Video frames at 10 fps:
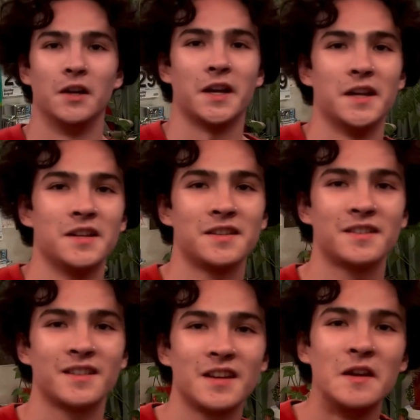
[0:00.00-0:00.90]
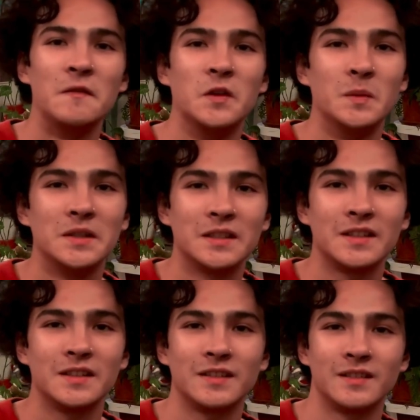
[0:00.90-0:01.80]
Okay, filming
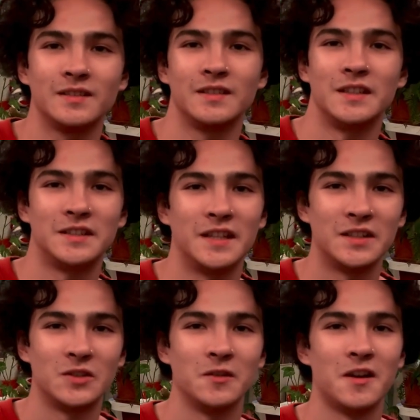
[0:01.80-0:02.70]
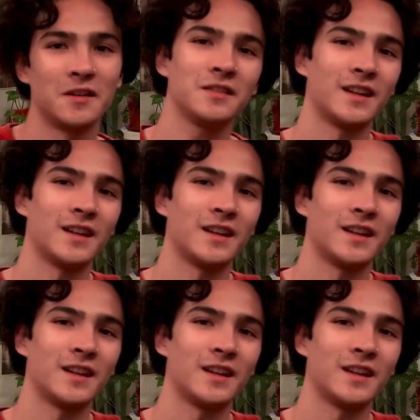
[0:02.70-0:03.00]
has taken so long